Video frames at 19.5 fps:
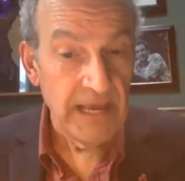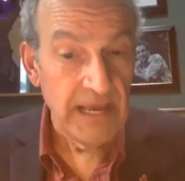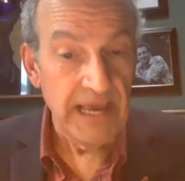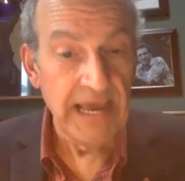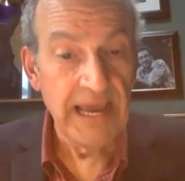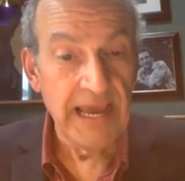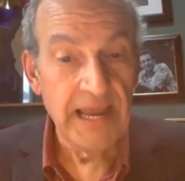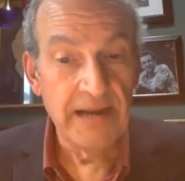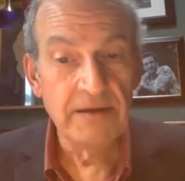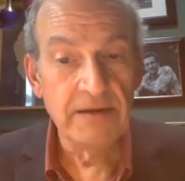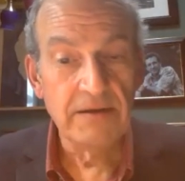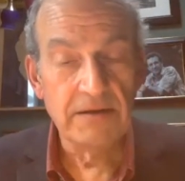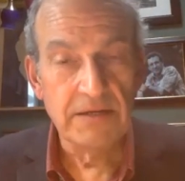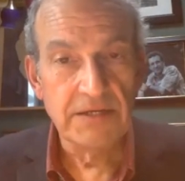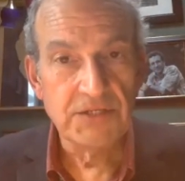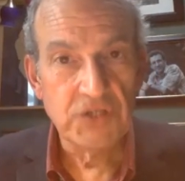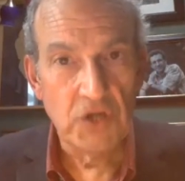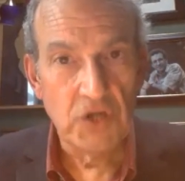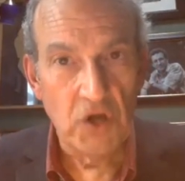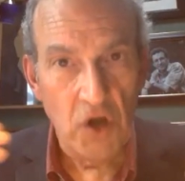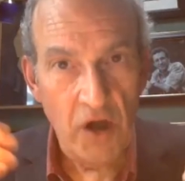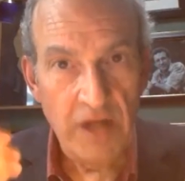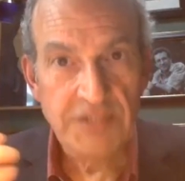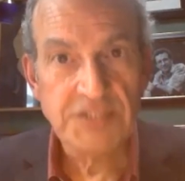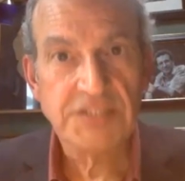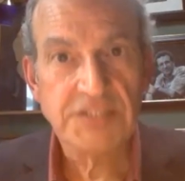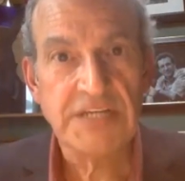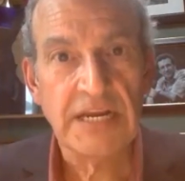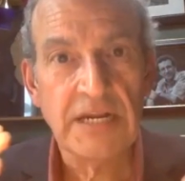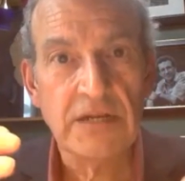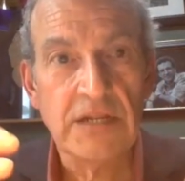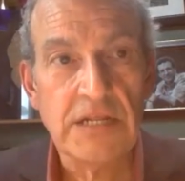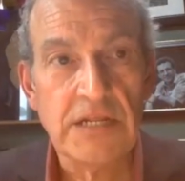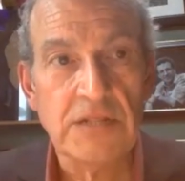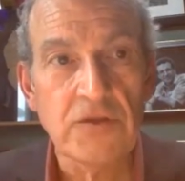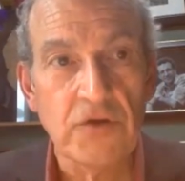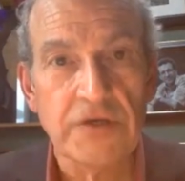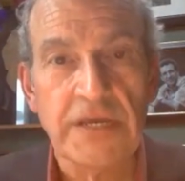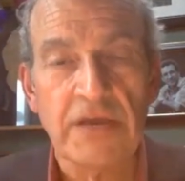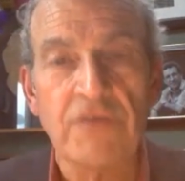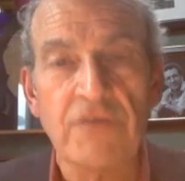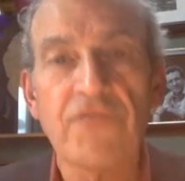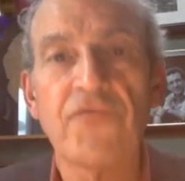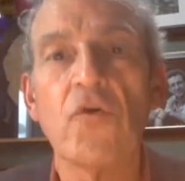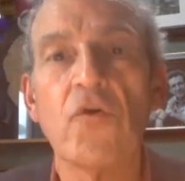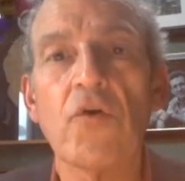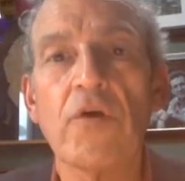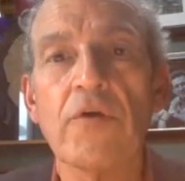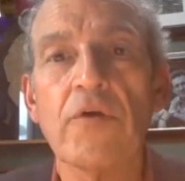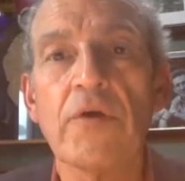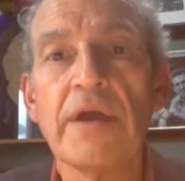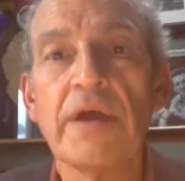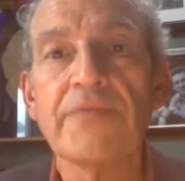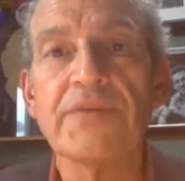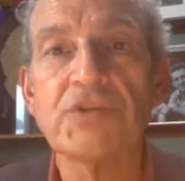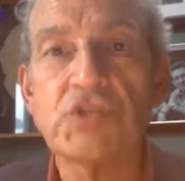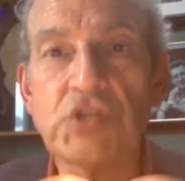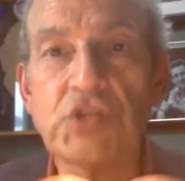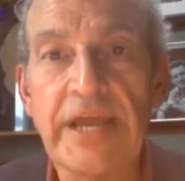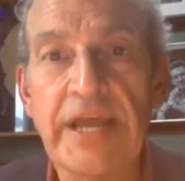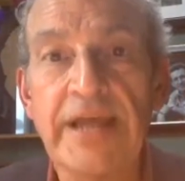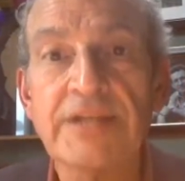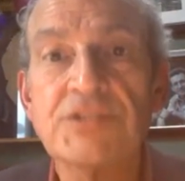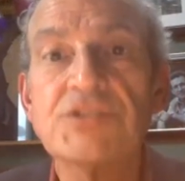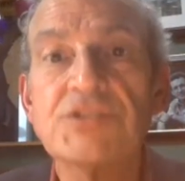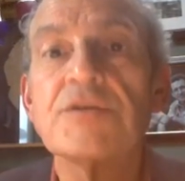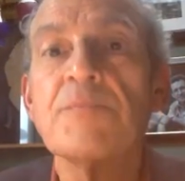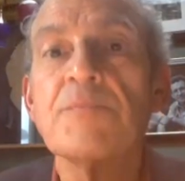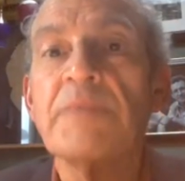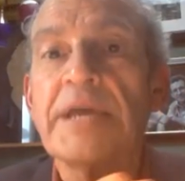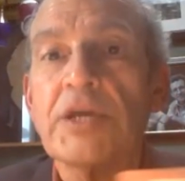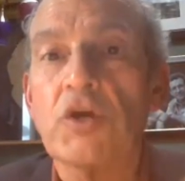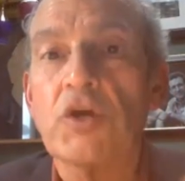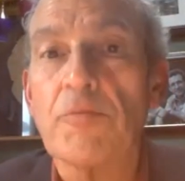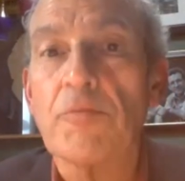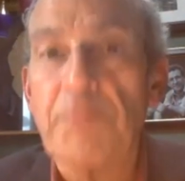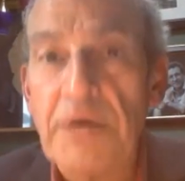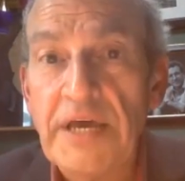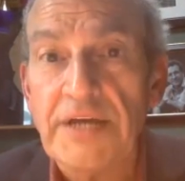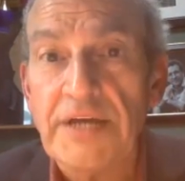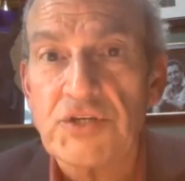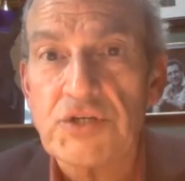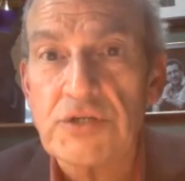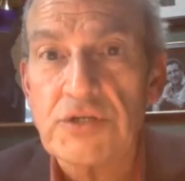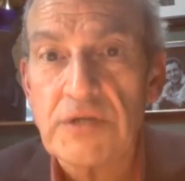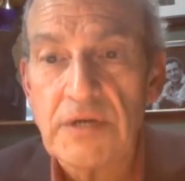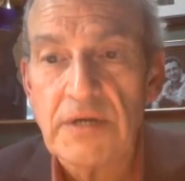and is constantly looking for the chance to make her pitch